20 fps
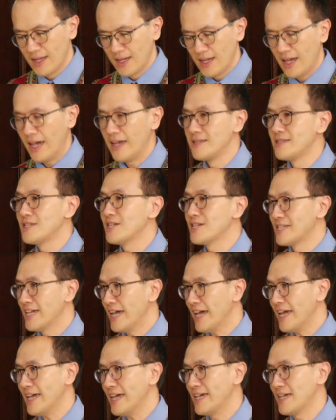And
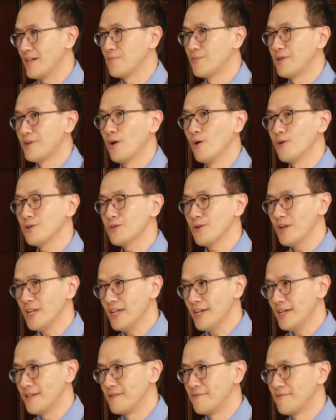today, we also
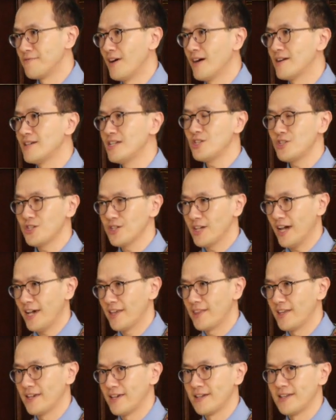learn from each
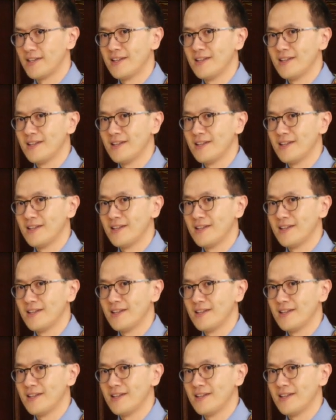other